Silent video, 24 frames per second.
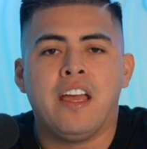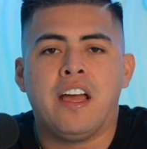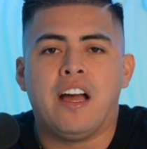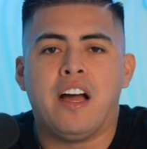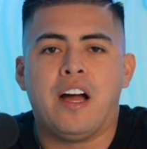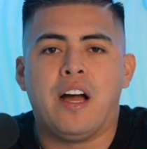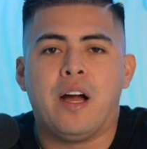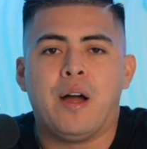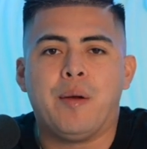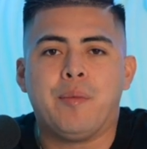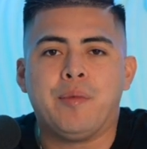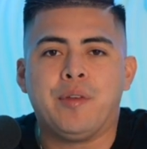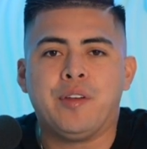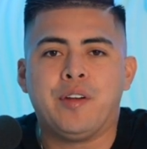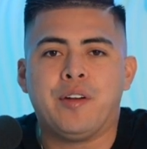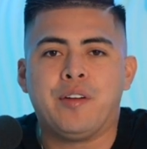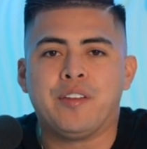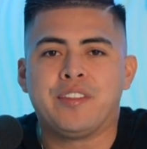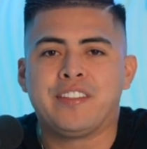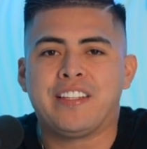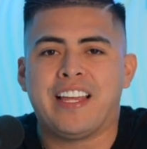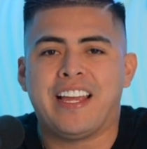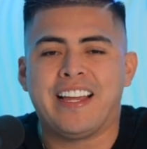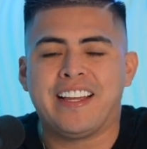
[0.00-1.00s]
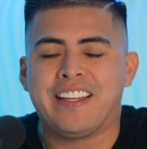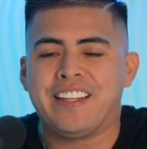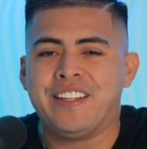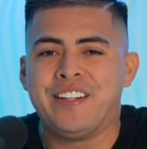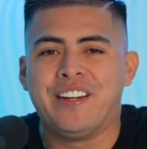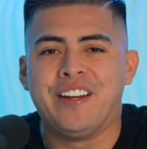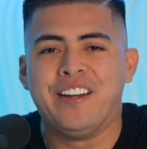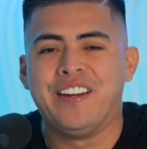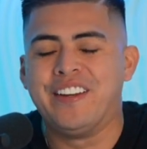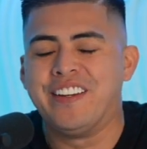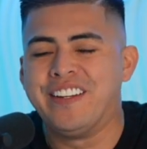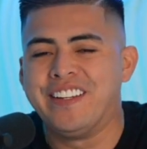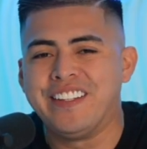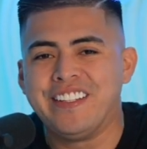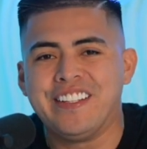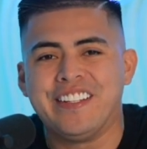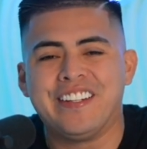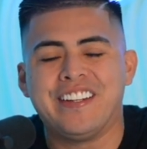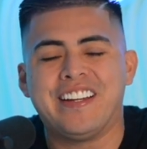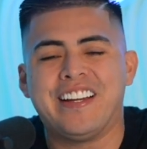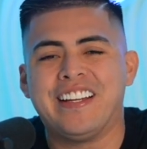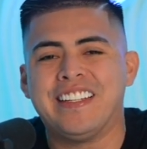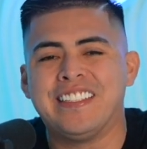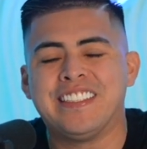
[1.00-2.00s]
It's like,
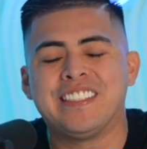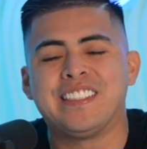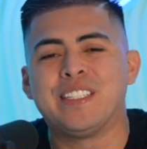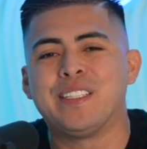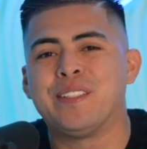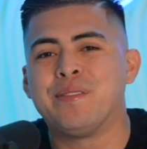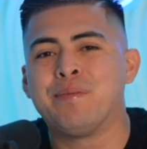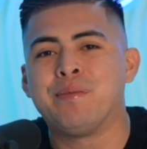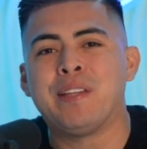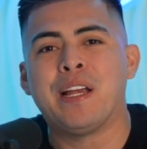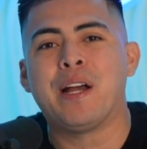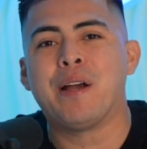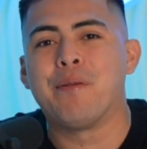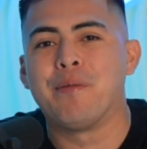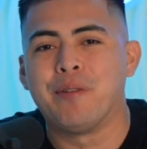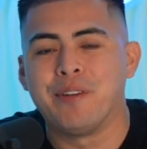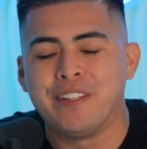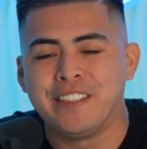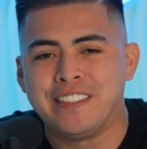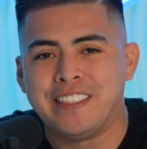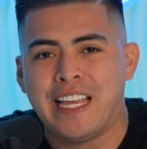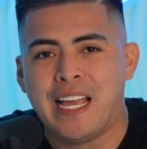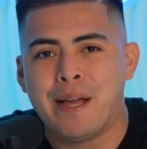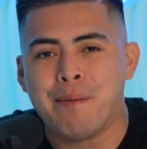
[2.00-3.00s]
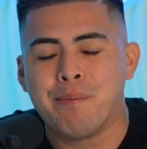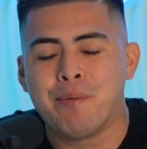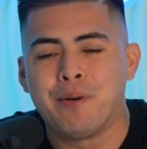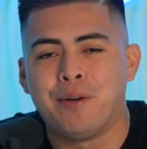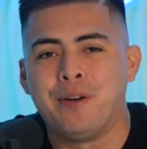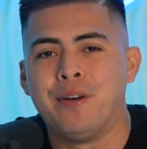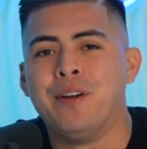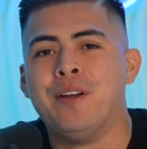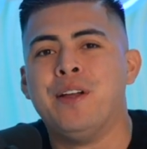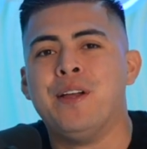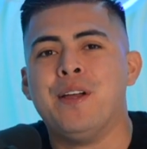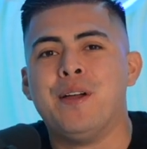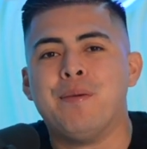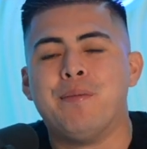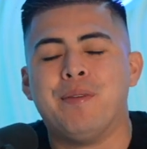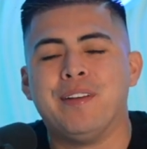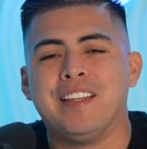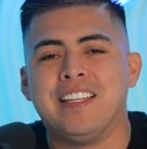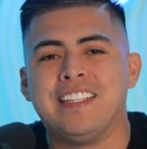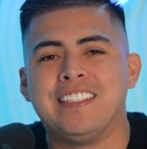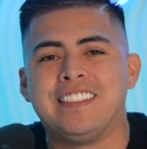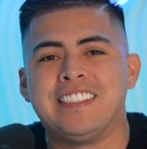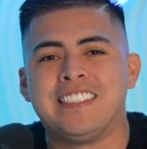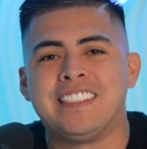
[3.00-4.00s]
this is a terrible example, but
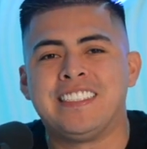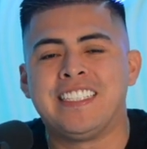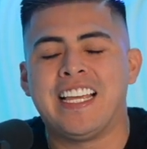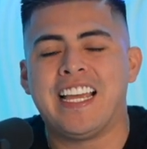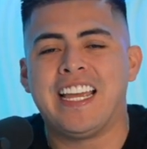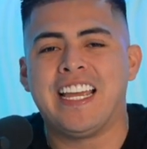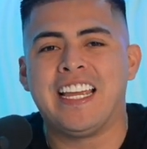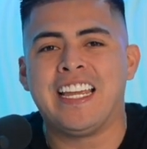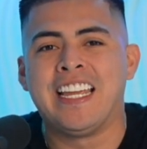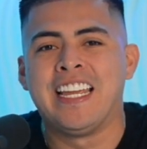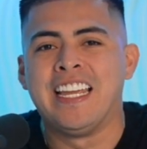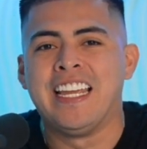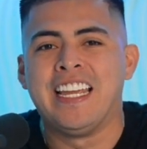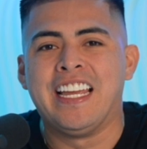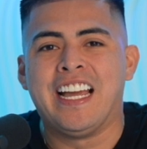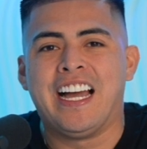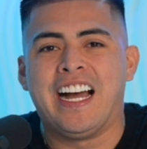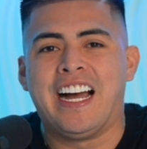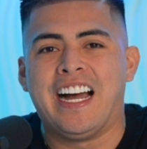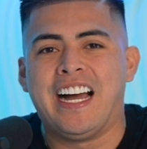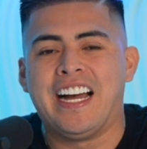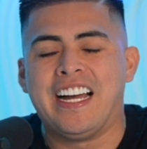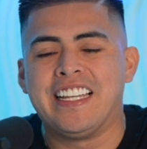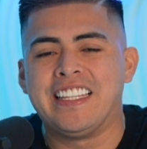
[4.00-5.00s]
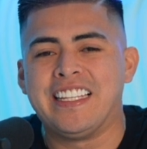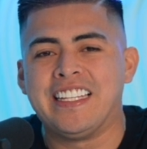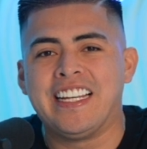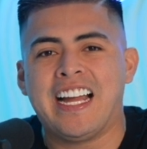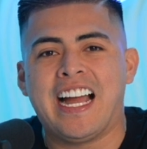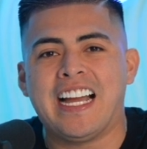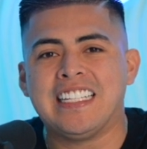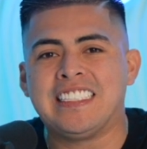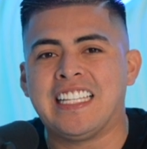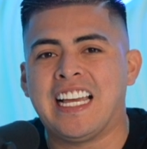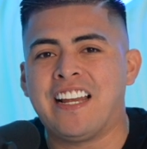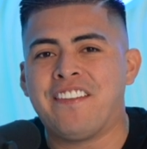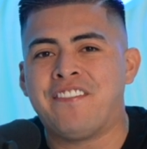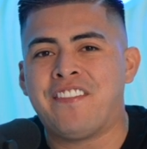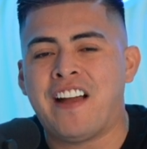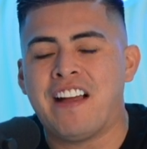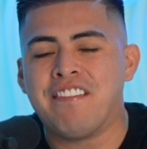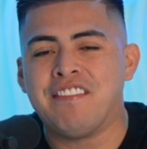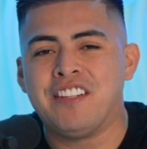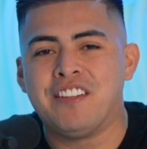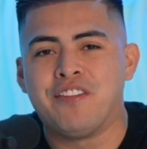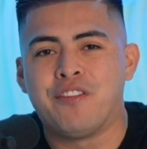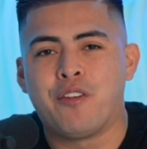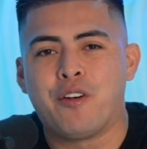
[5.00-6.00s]
let's just say the guy's had
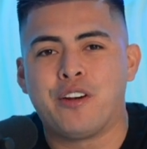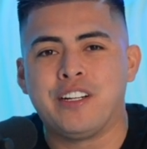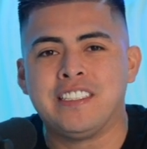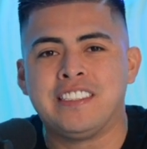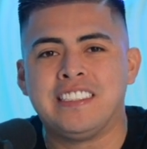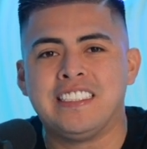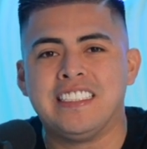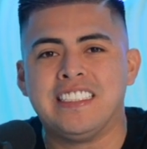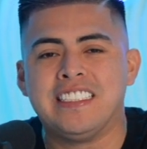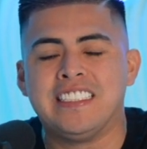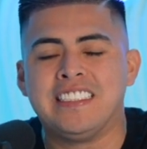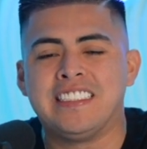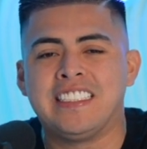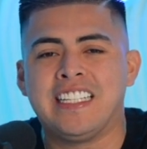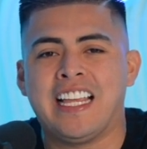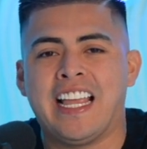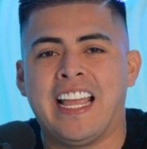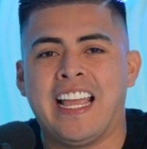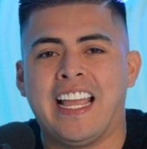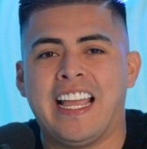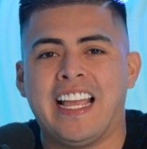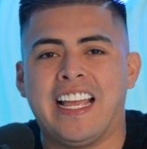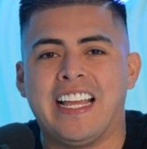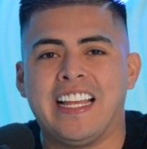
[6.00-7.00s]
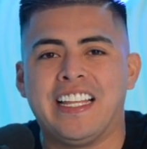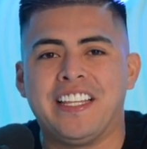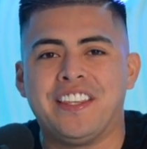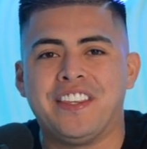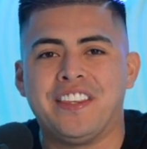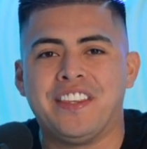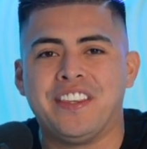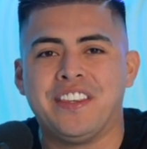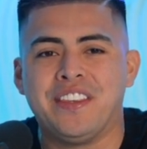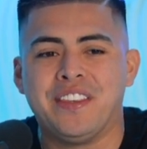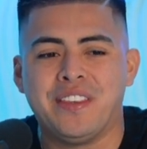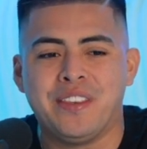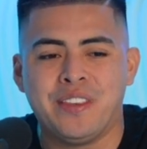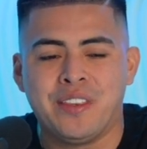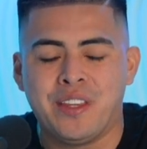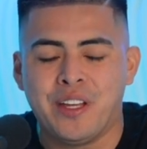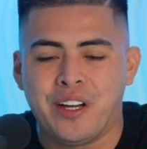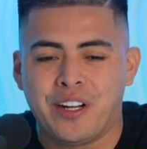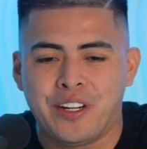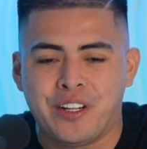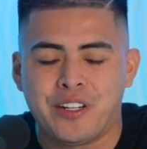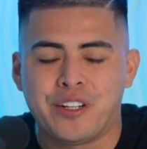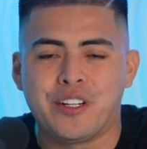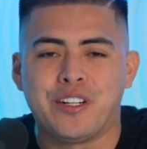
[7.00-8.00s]
5 divorces, and
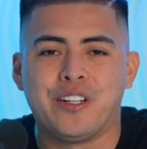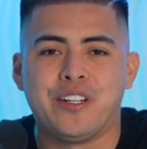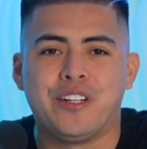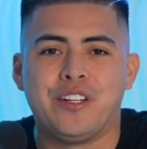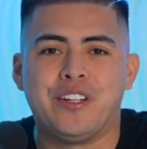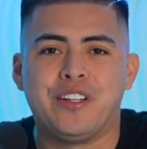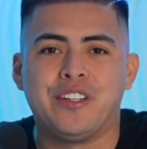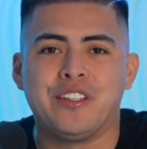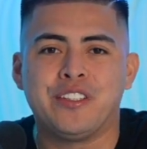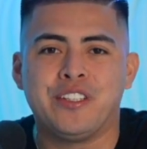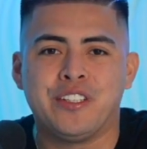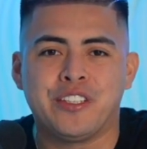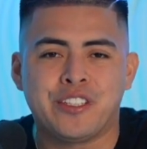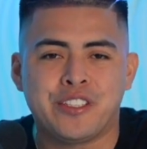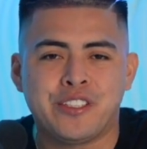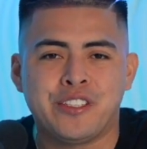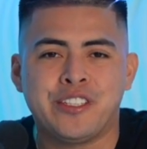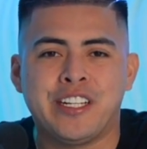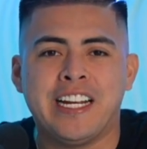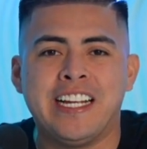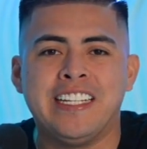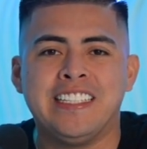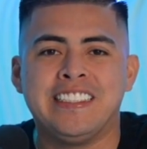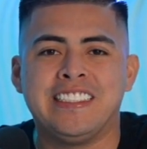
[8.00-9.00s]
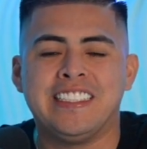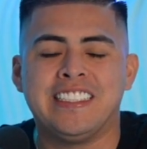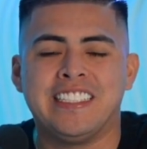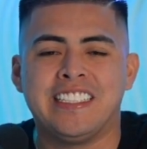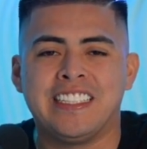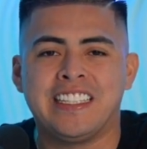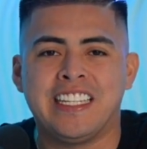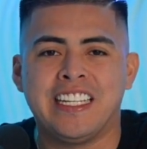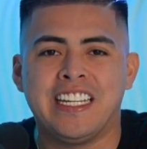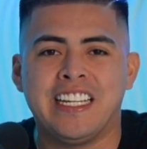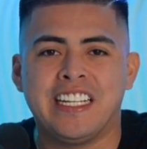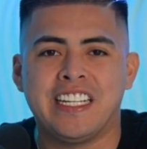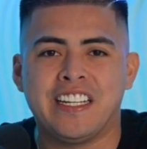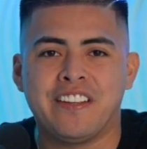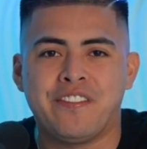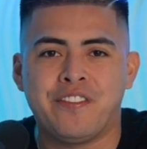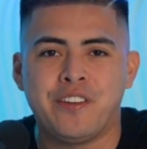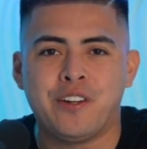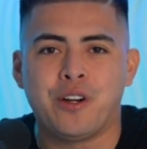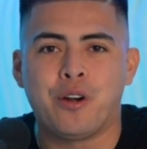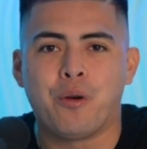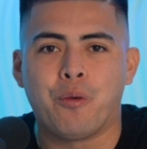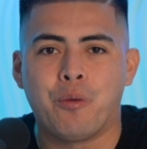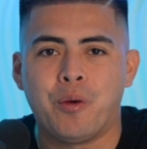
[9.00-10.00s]
the girl, you're crazy to think, if
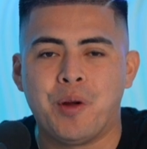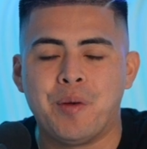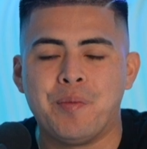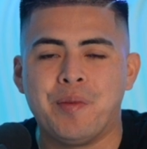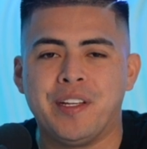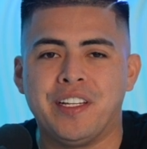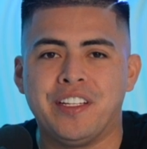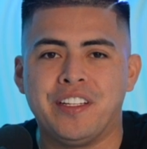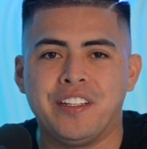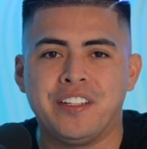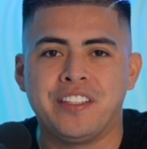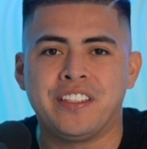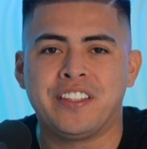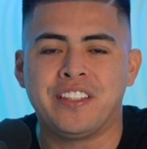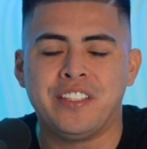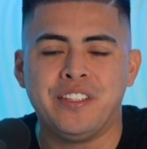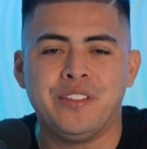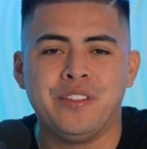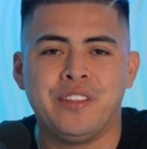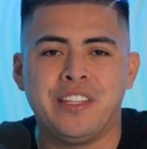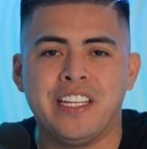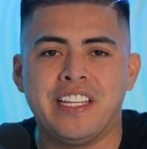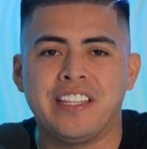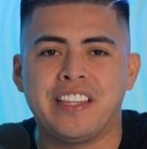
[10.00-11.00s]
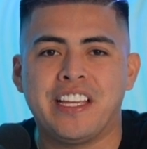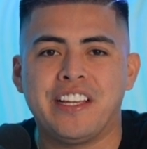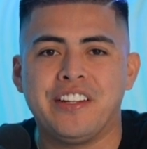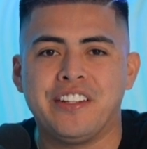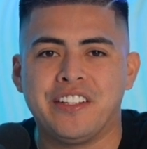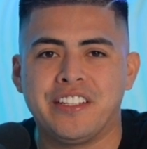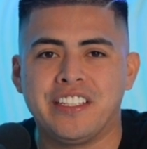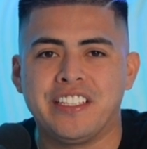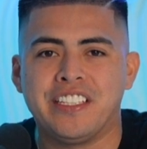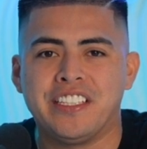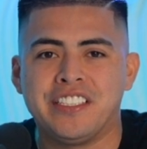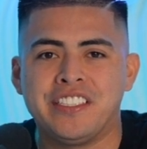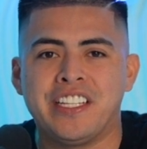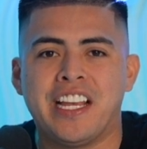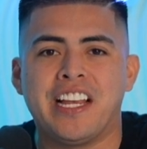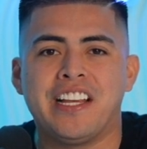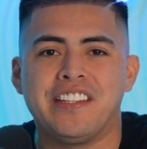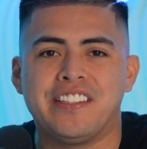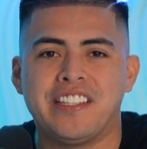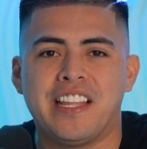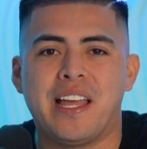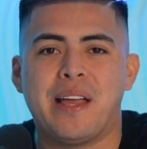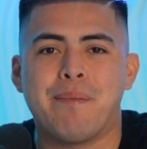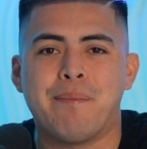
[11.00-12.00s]
you're a woman, you think that you're going to
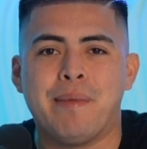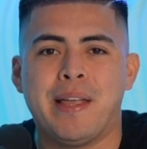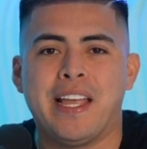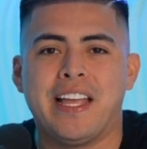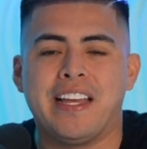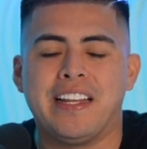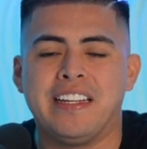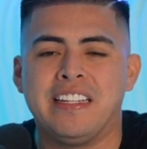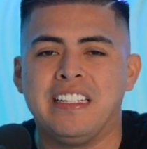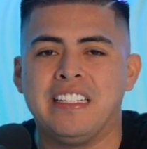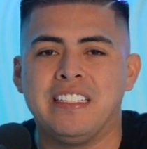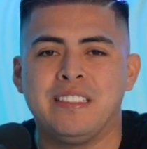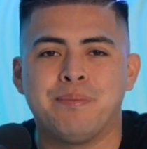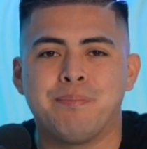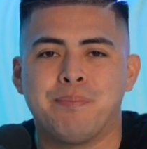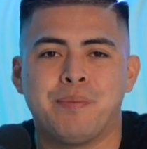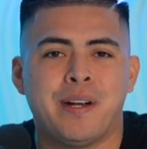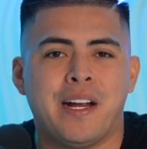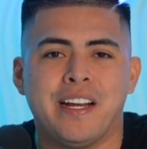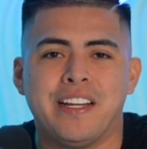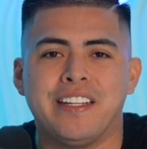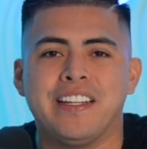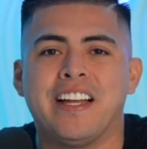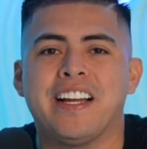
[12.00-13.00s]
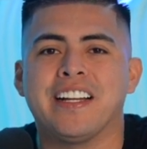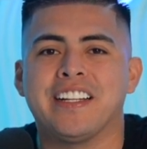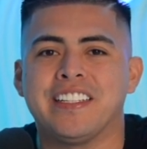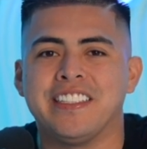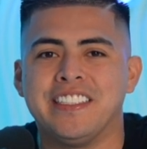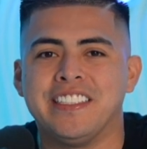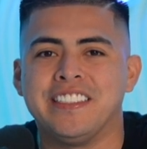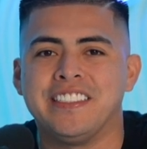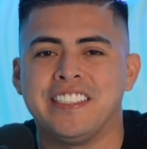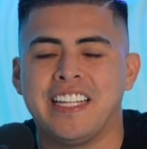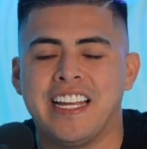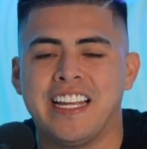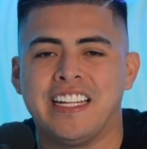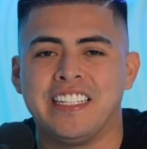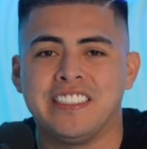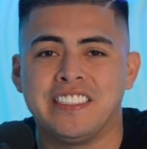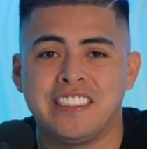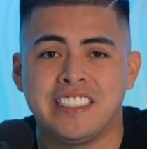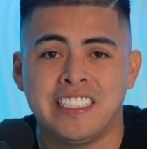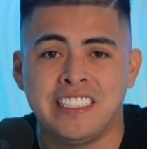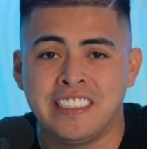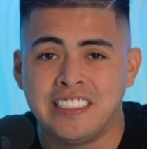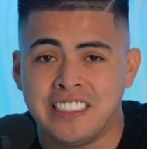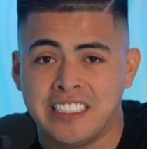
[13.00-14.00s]
change that man. He's probably not going to
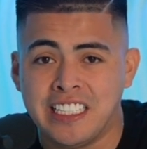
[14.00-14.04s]
change.